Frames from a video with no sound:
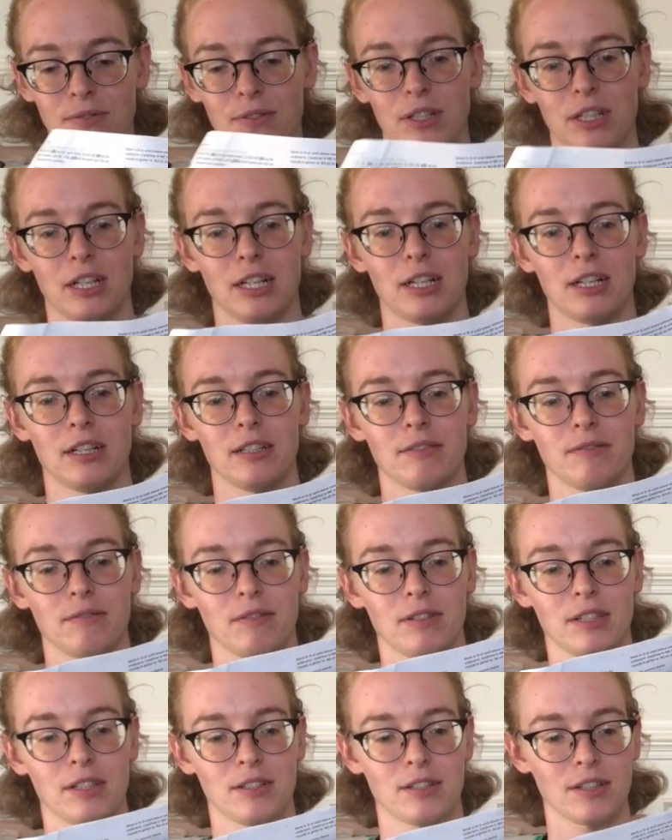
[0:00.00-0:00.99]
do we got?
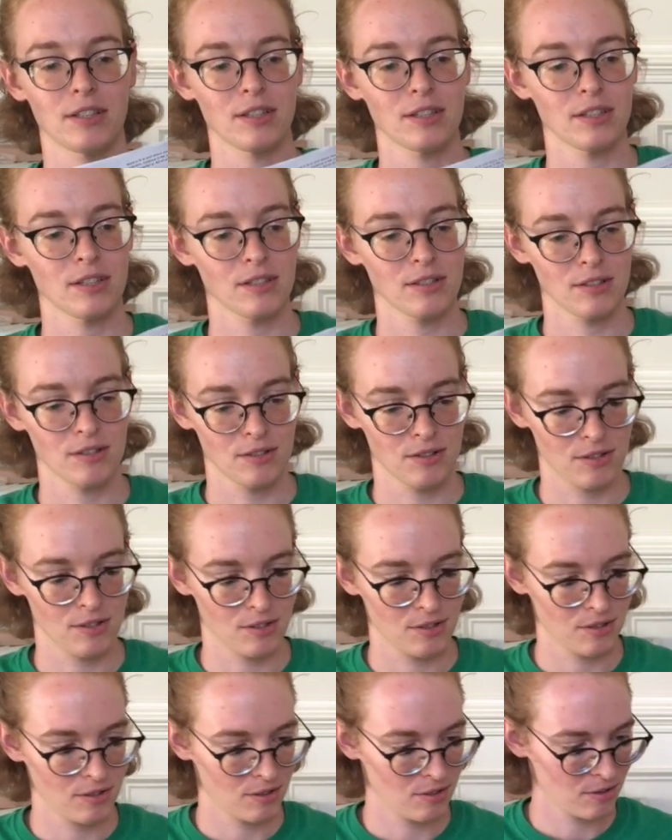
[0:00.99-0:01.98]
This
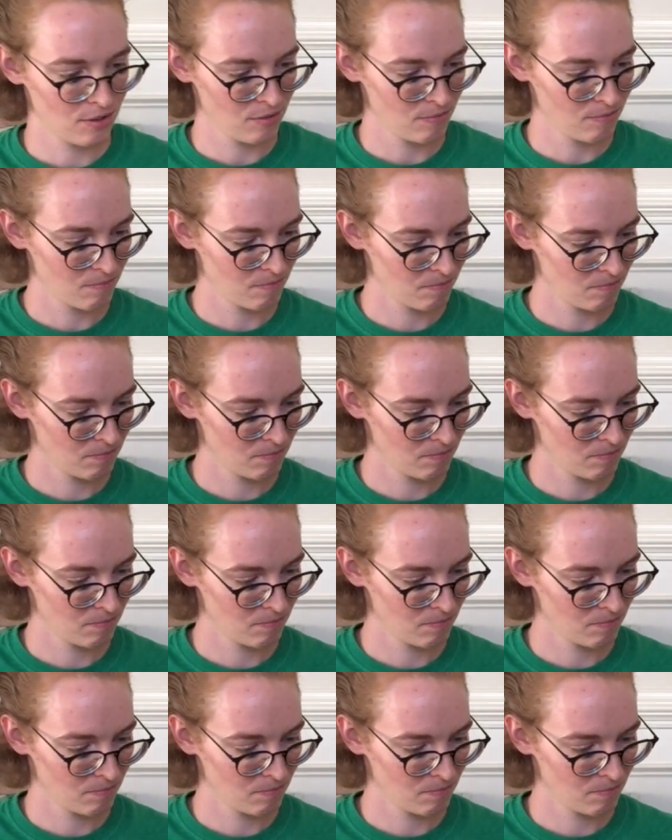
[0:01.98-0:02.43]
is